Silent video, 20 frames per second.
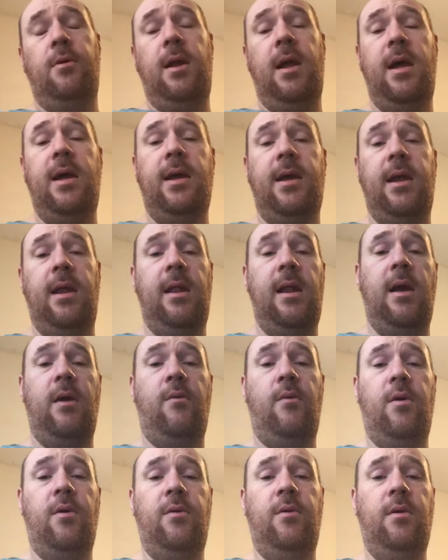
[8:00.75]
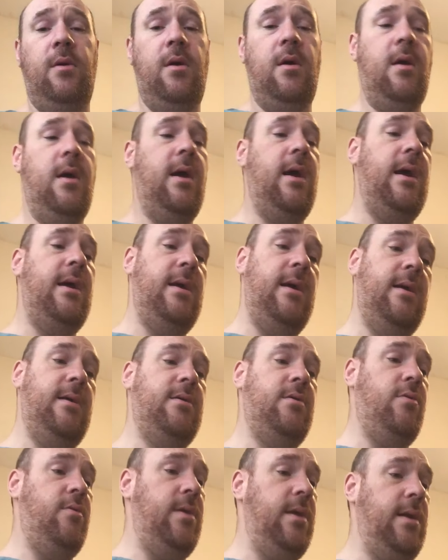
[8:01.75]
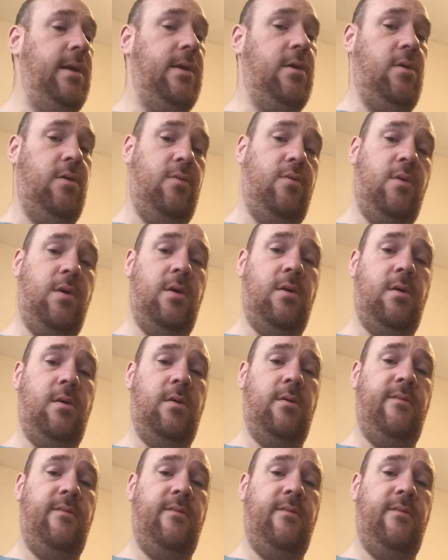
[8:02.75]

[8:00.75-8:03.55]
liking that one. It is a really good one